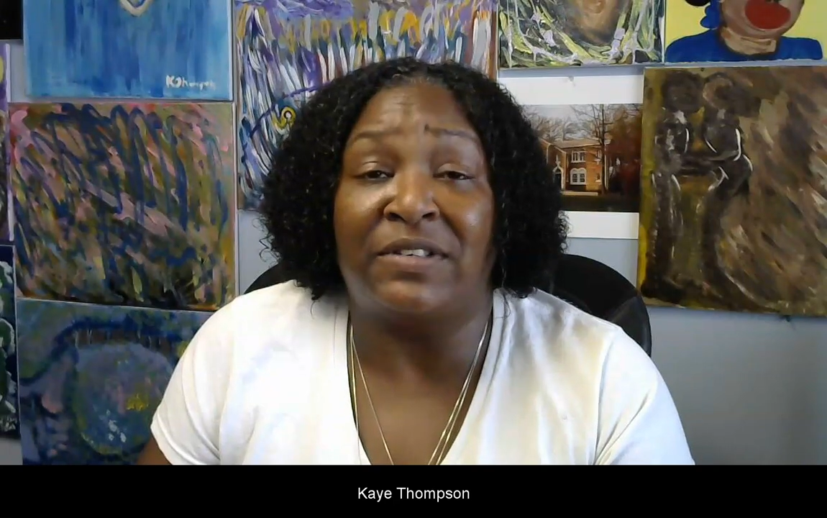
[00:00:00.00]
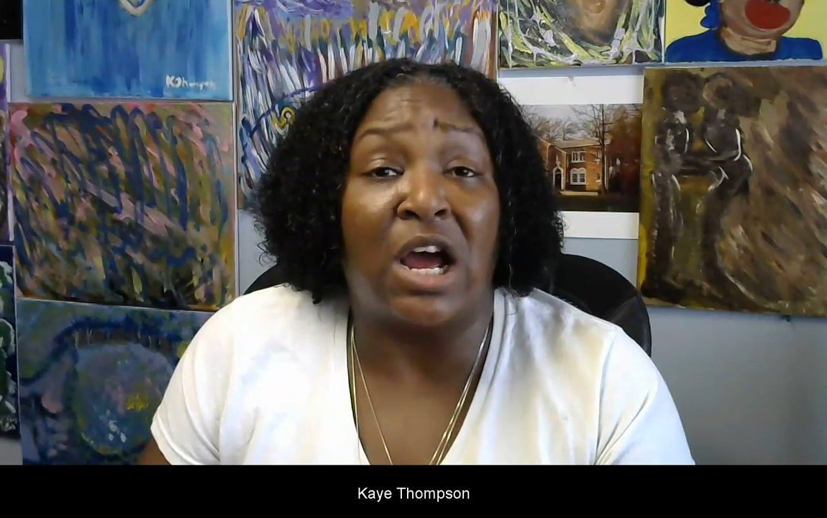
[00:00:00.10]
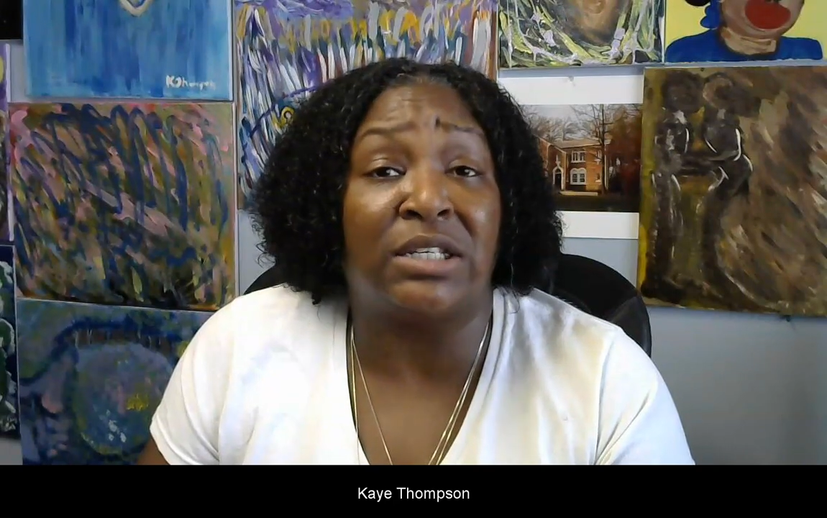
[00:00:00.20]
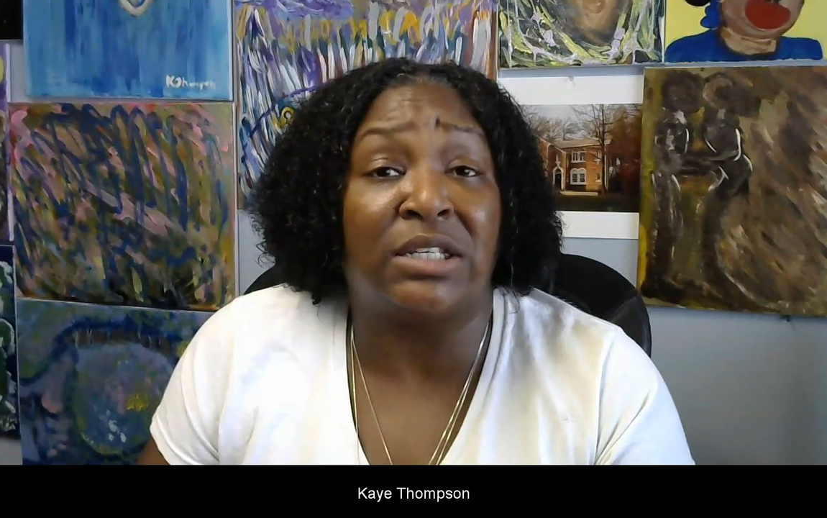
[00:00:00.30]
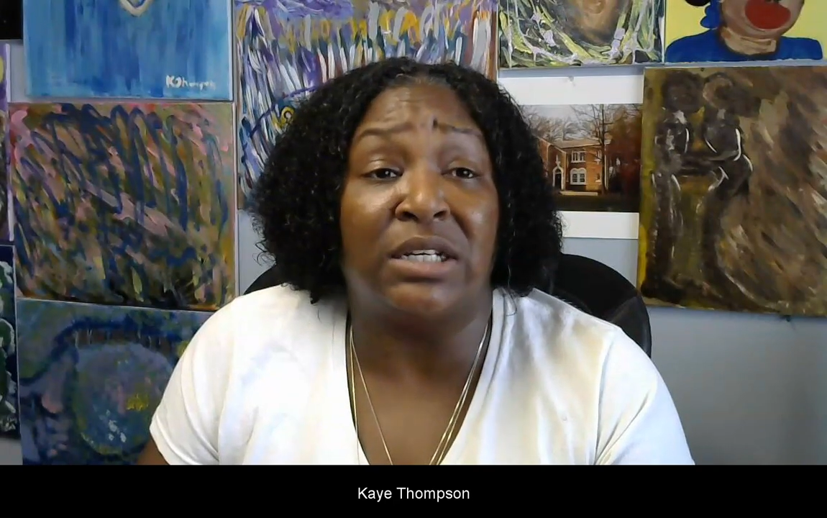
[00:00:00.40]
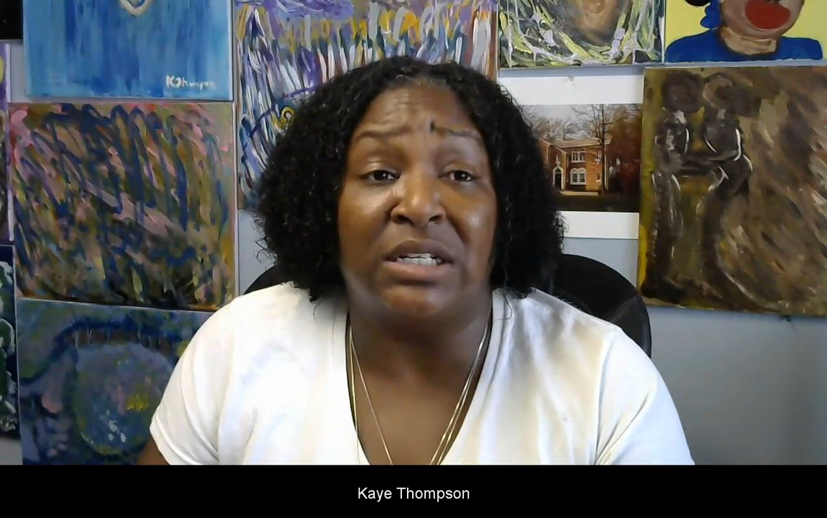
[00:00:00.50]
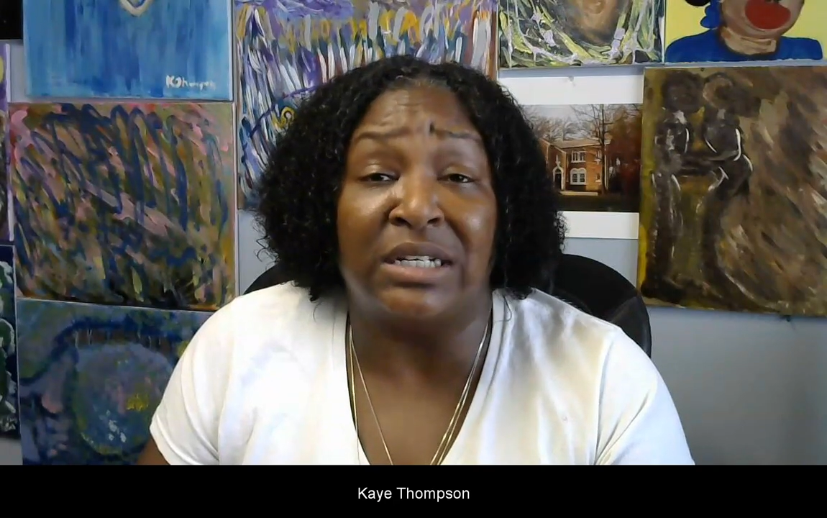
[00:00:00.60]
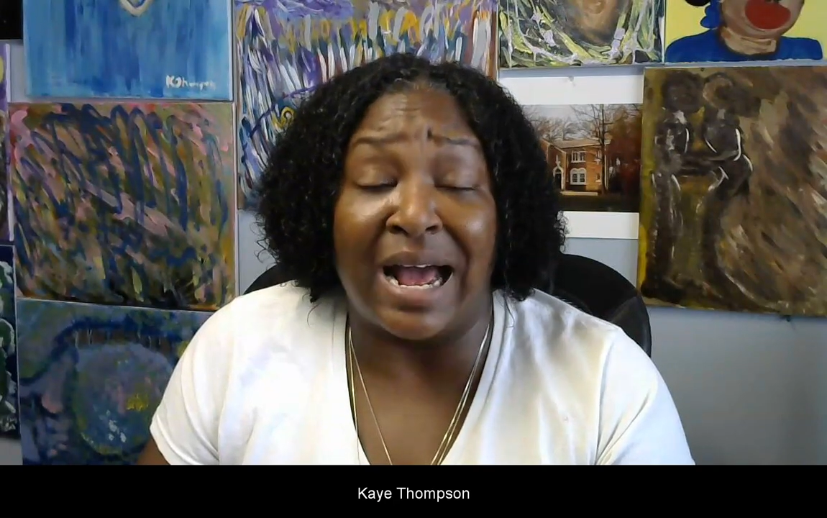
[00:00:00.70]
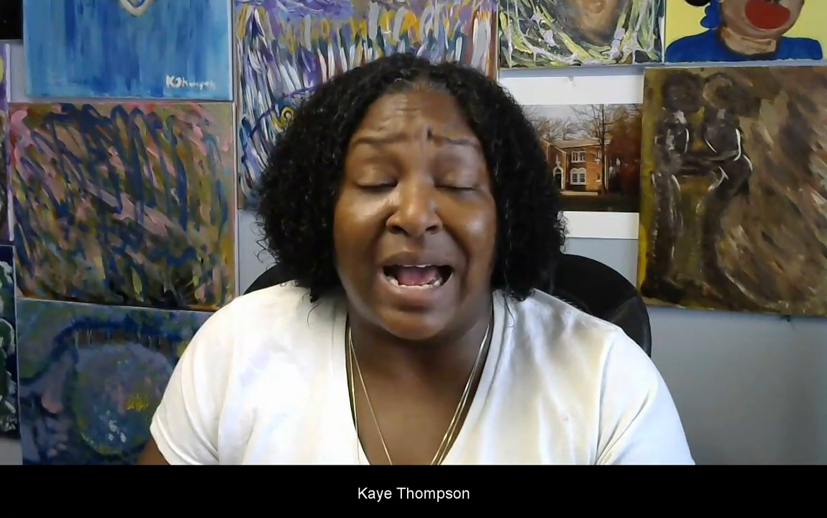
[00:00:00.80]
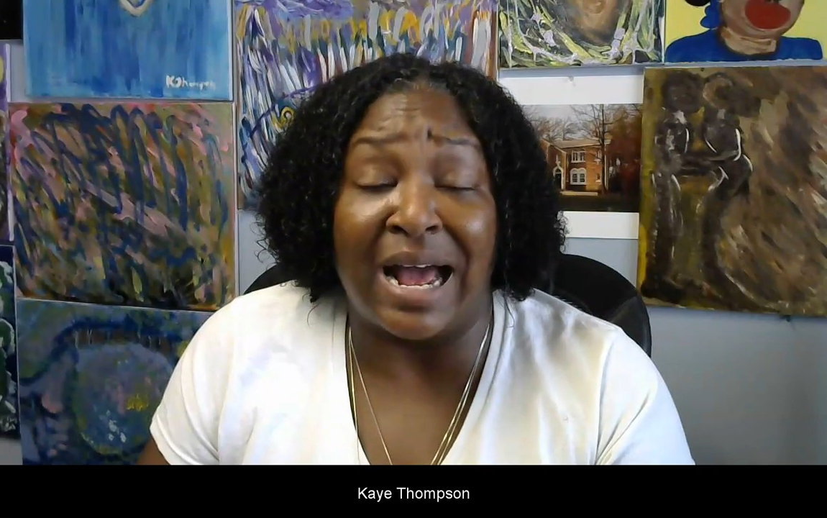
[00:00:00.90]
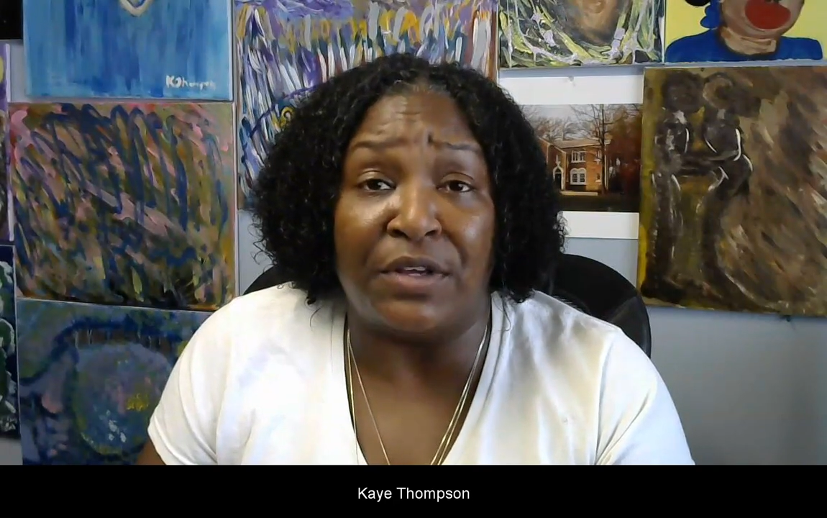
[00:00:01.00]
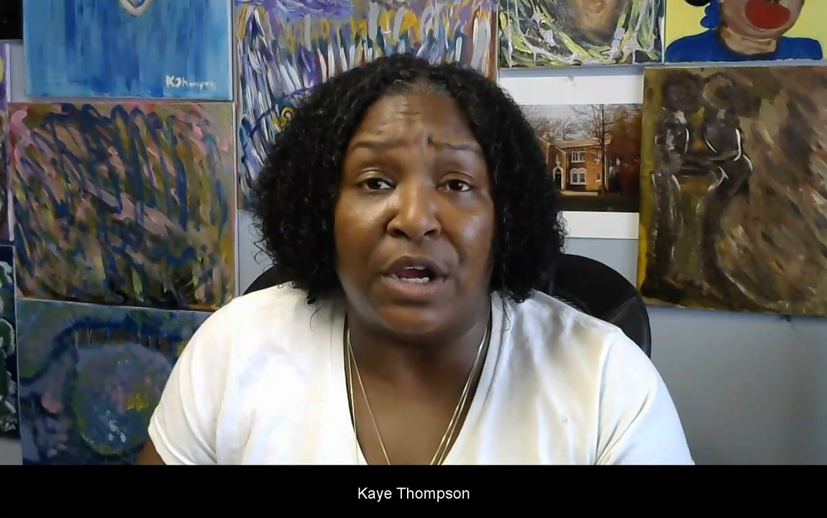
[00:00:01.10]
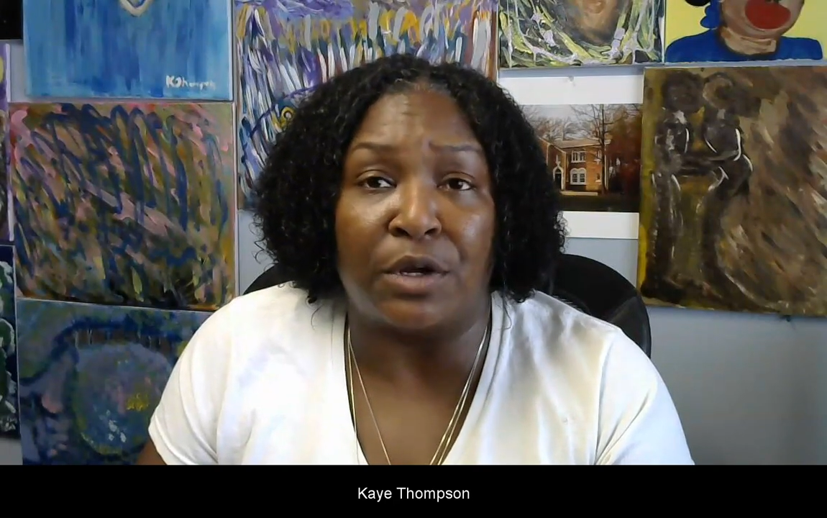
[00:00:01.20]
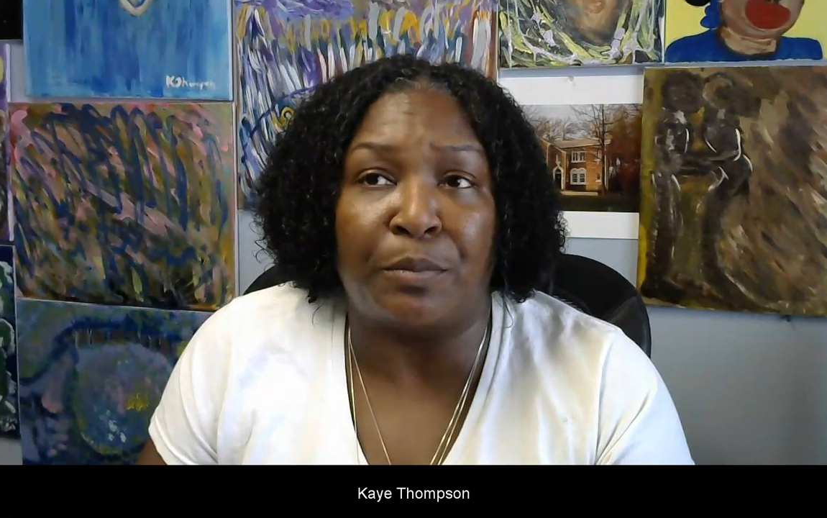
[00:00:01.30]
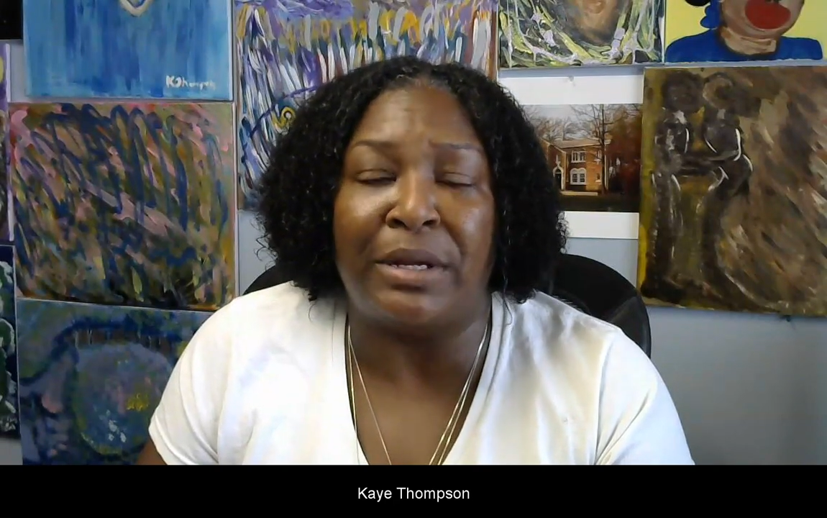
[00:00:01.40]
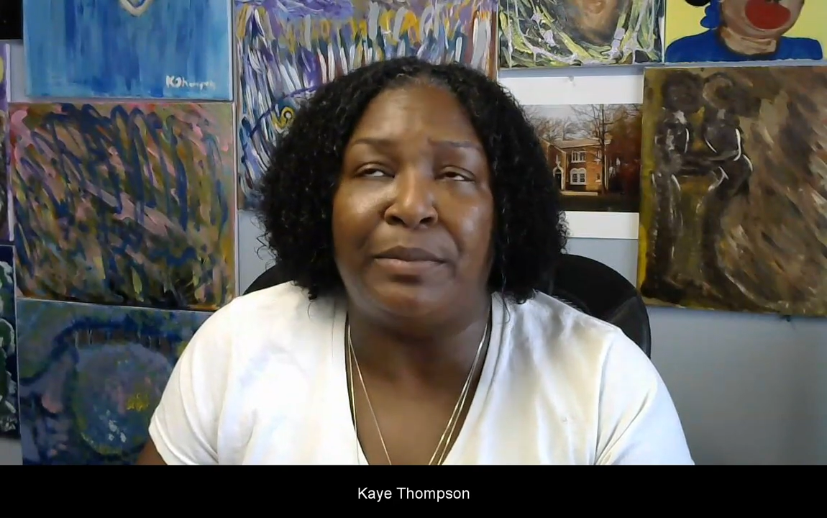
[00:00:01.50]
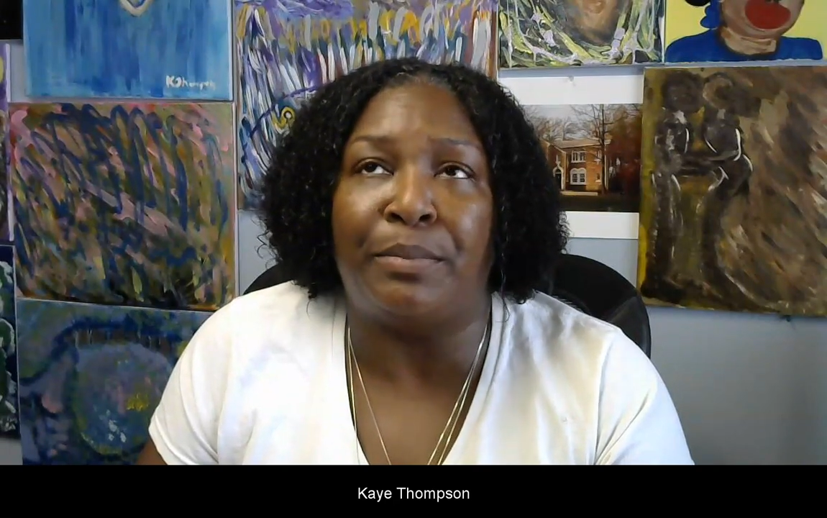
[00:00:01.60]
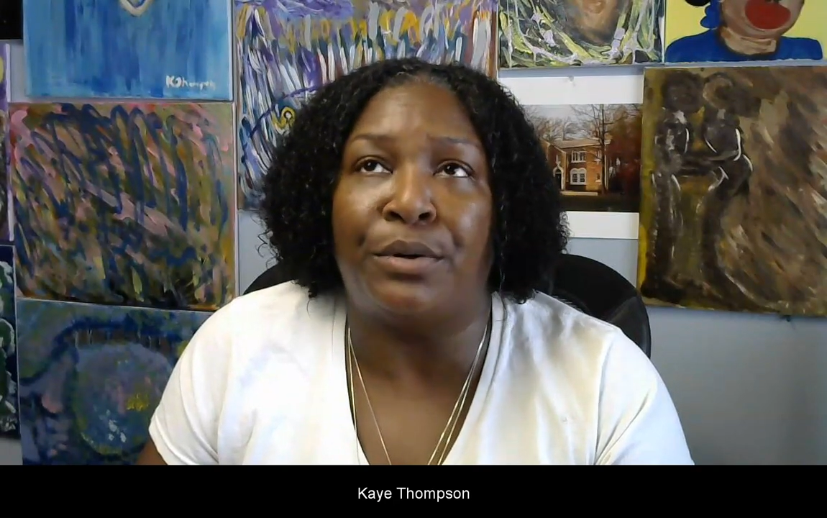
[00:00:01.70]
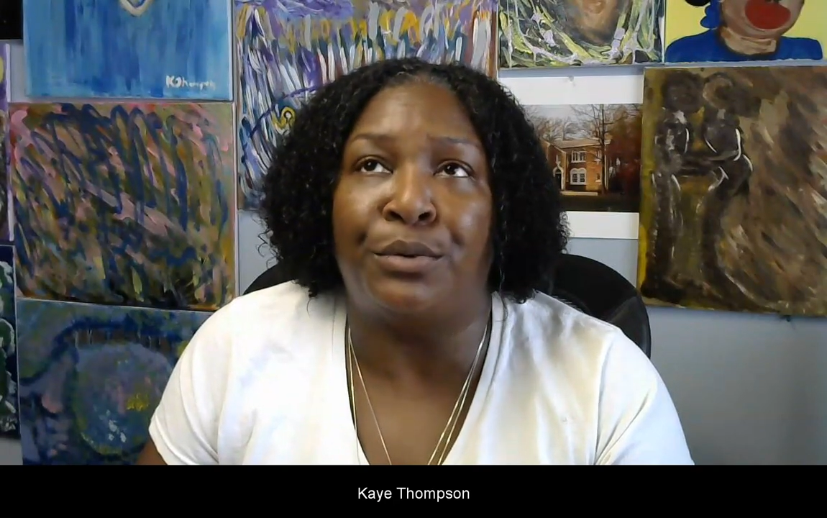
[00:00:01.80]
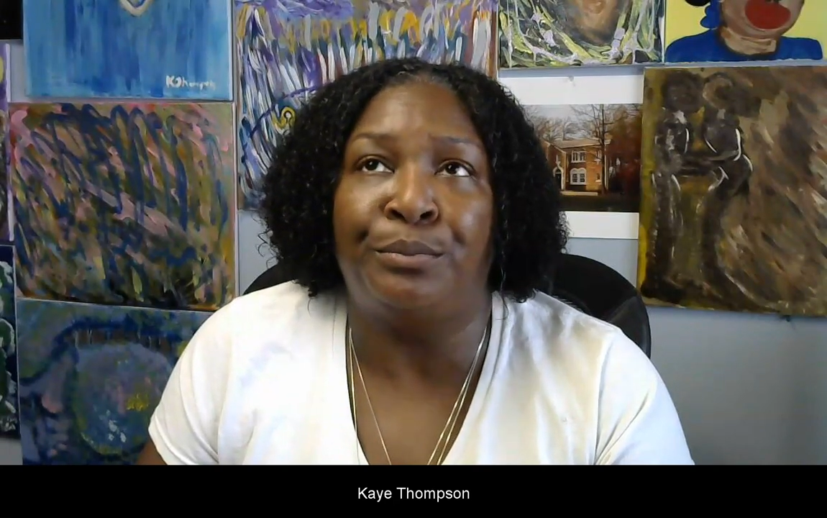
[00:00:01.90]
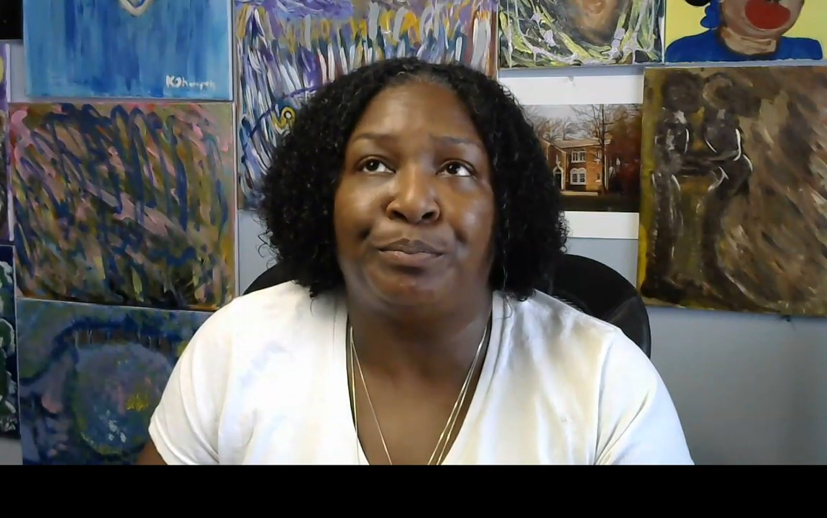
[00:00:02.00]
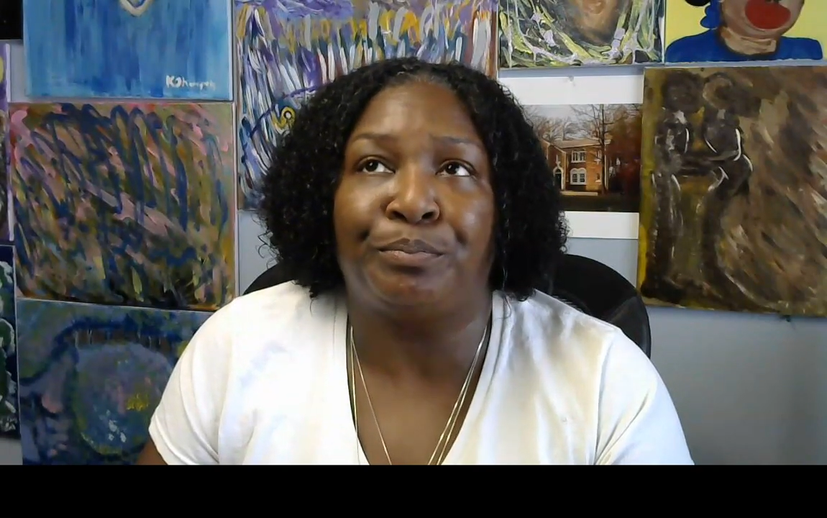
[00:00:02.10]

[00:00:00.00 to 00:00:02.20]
talked to lots of young people.